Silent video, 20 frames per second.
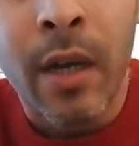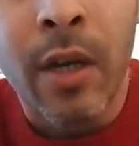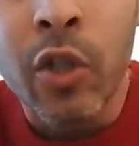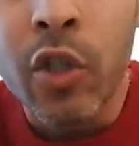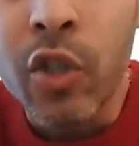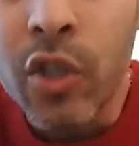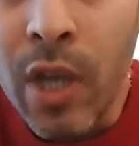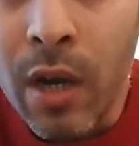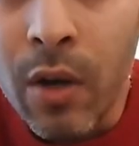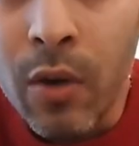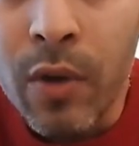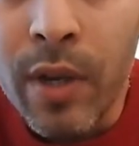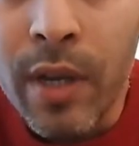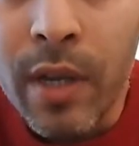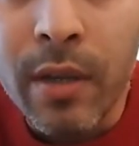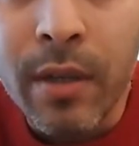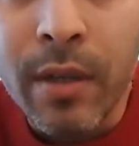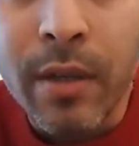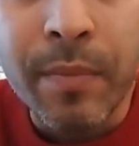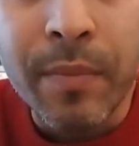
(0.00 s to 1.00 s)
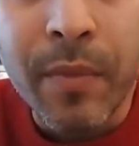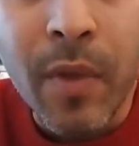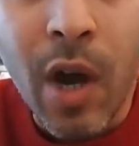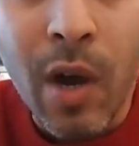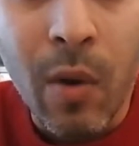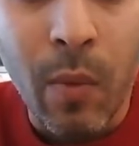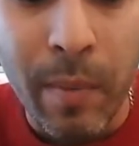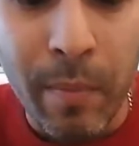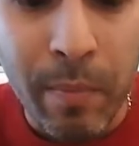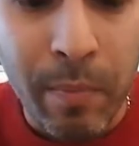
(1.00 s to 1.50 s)
So
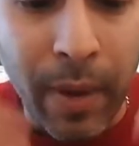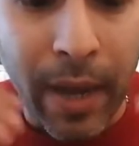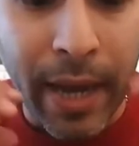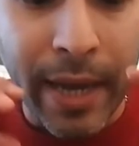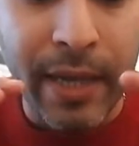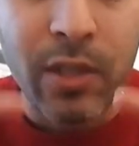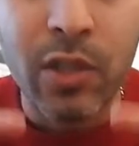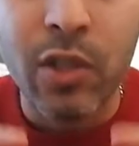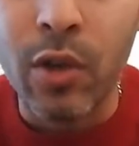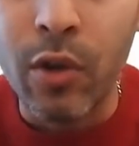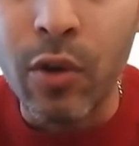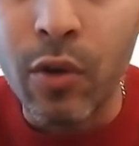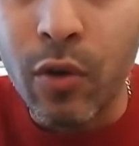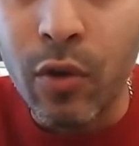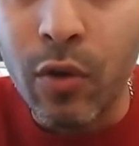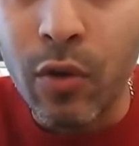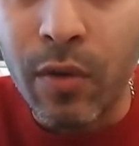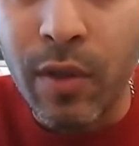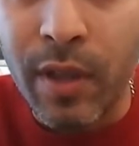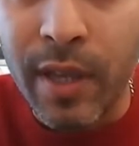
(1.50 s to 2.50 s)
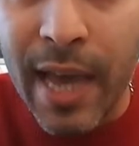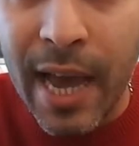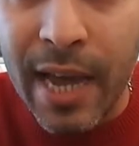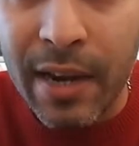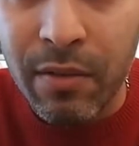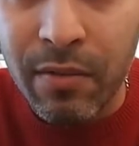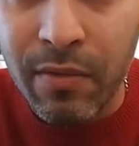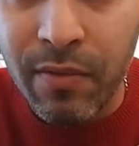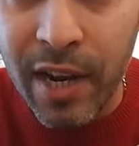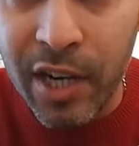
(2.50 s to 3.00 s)
I went back to the
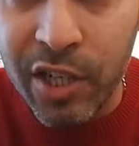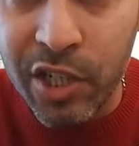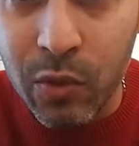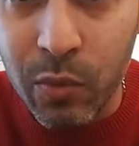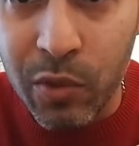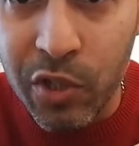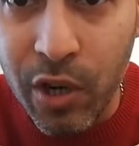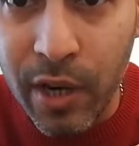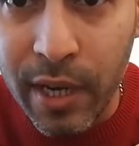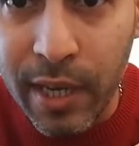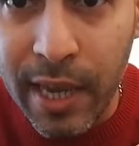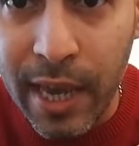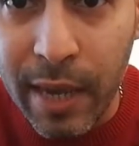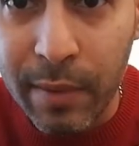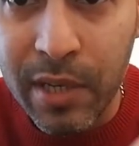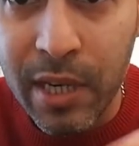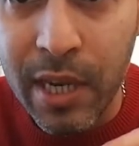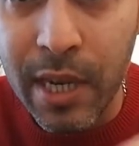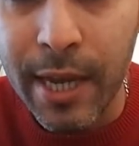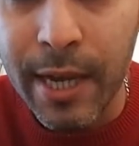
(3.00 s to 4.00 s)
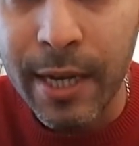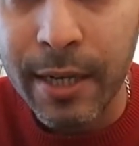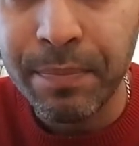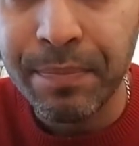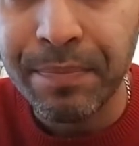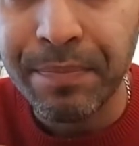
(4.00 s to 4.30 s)
Canon flashes, which I kept here.